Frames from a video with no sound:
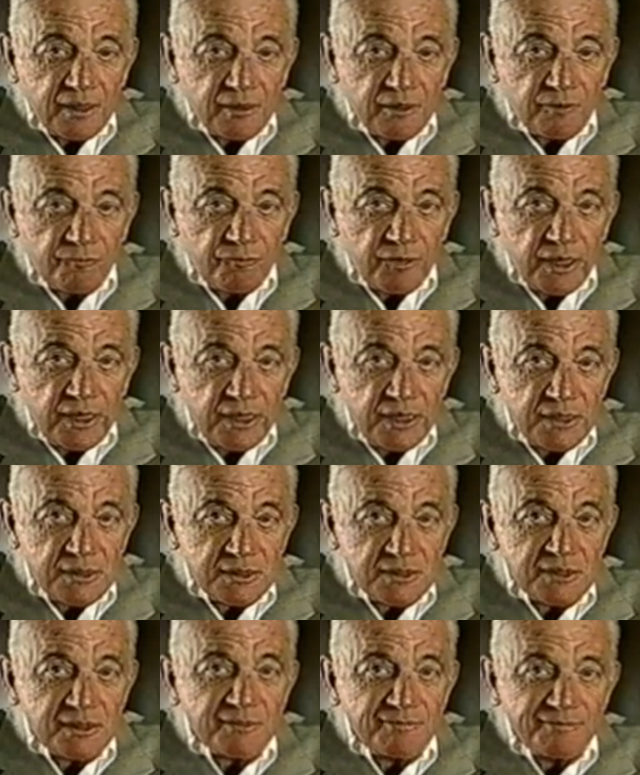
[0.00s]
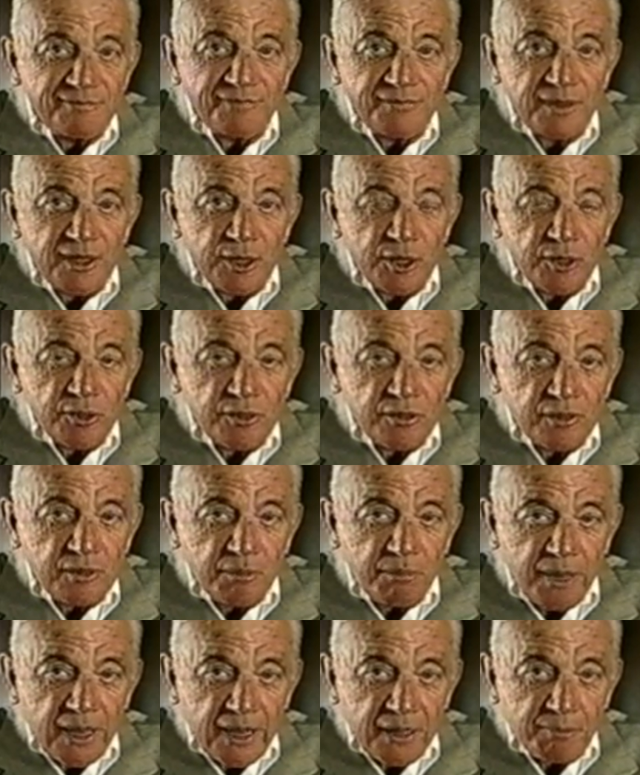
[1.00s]
the fleas, the
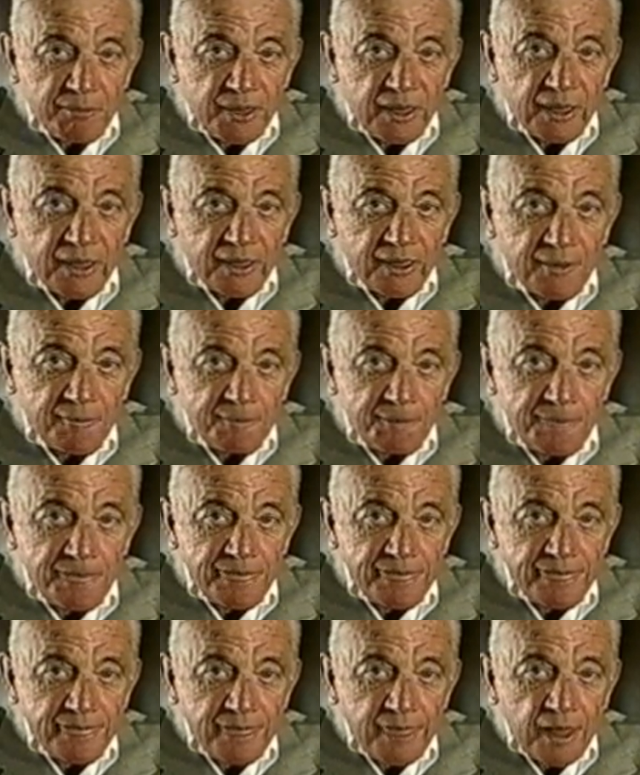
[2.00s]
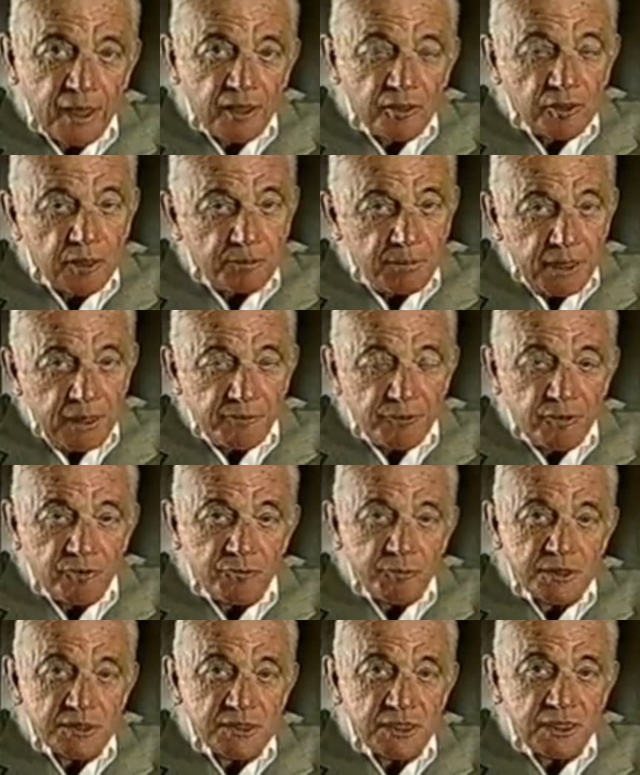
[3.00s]
Black Plague. The people
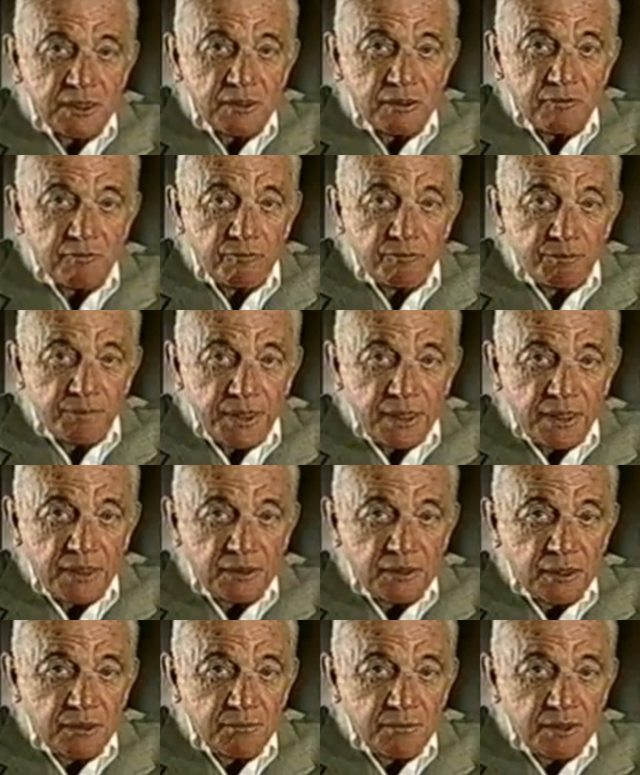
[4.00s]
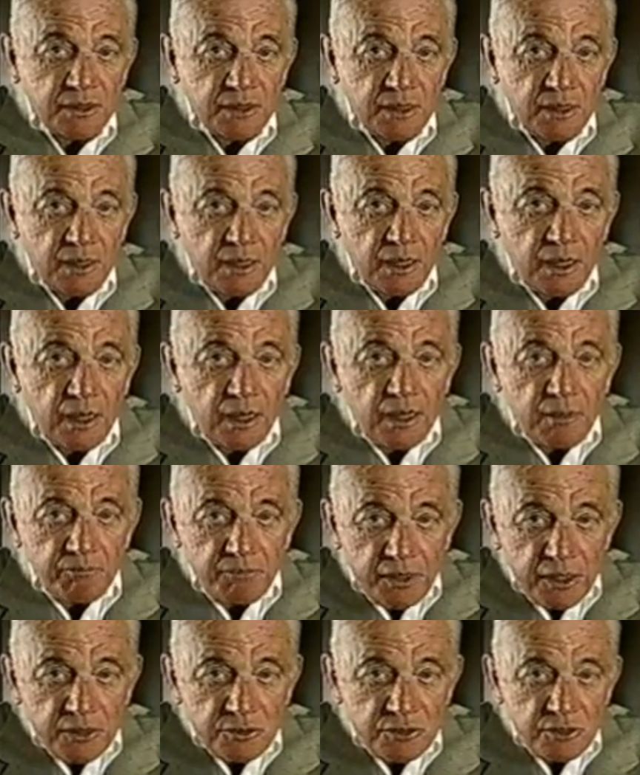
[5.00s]
of Messina pitied them,
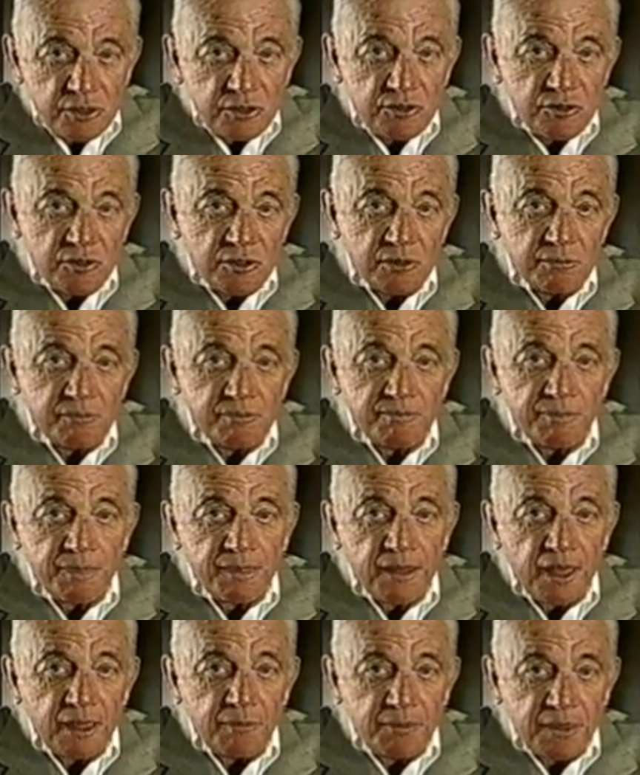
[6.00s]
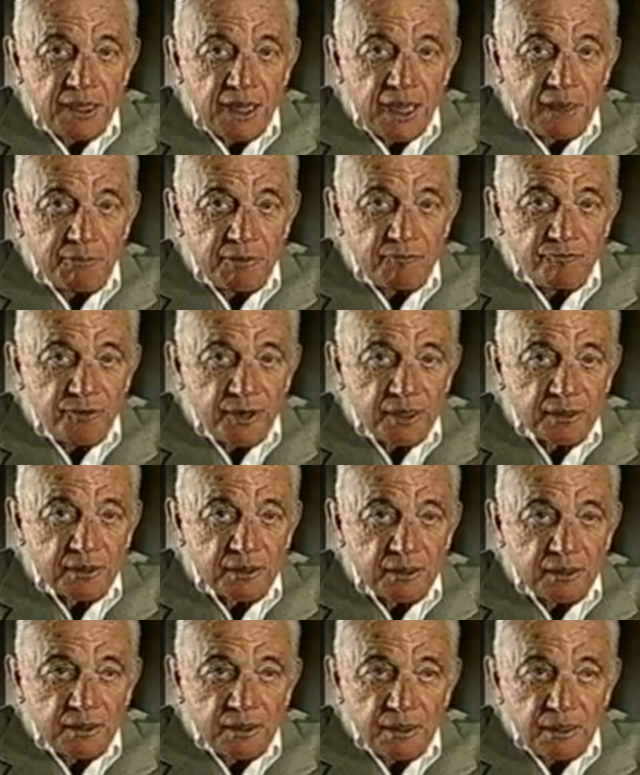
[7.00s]
ministered to them, and became
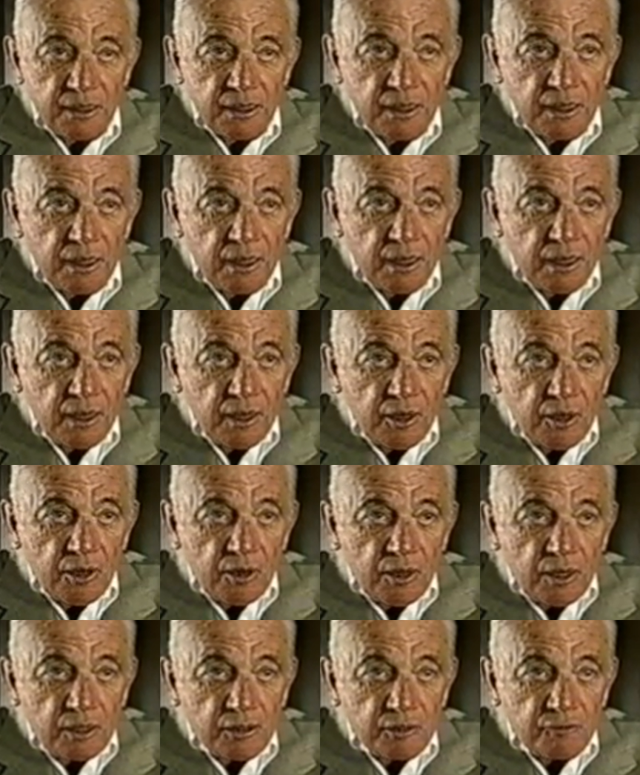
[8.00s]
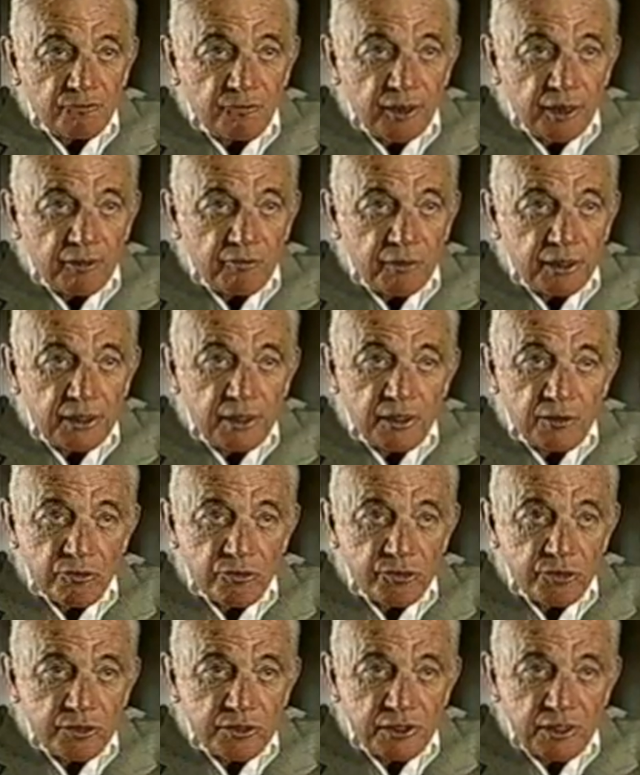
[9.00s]
infected. In the following year,
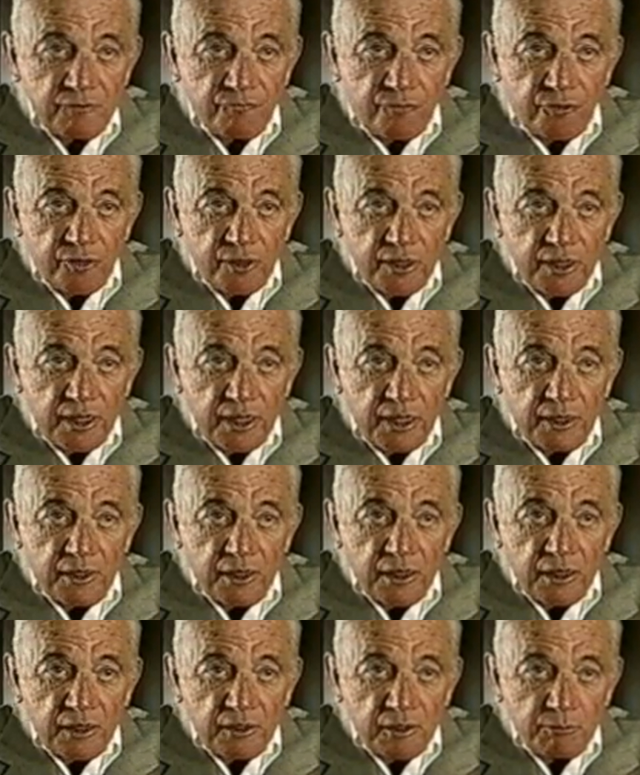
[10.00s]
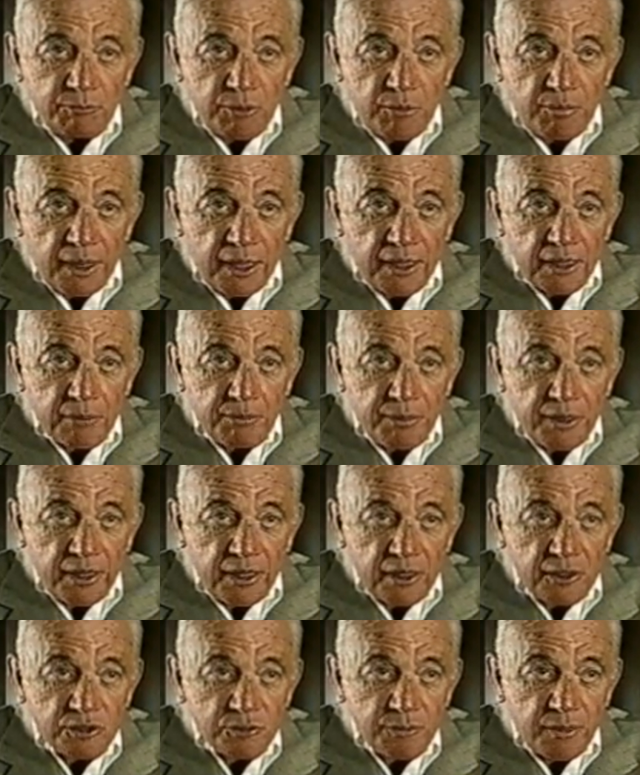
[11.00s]
1348, the bubonic
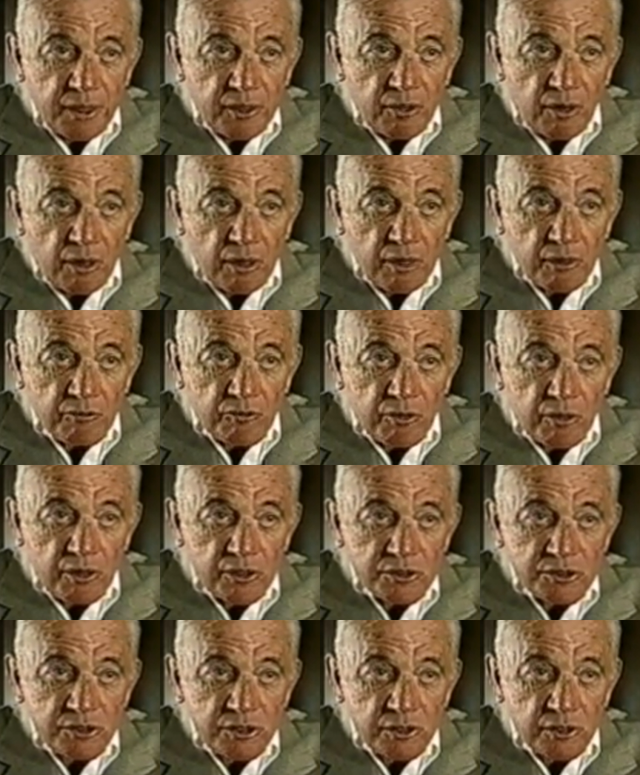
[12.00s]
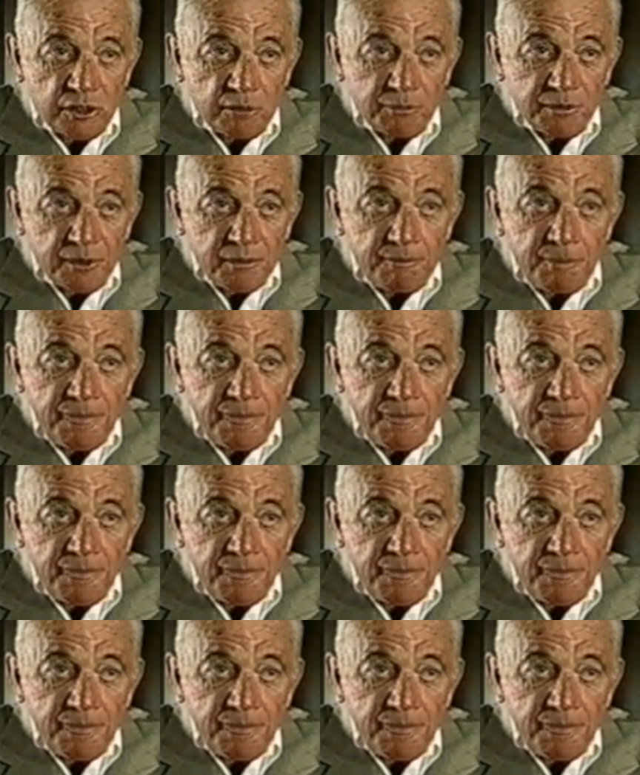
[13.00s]
plague spread all across Europe.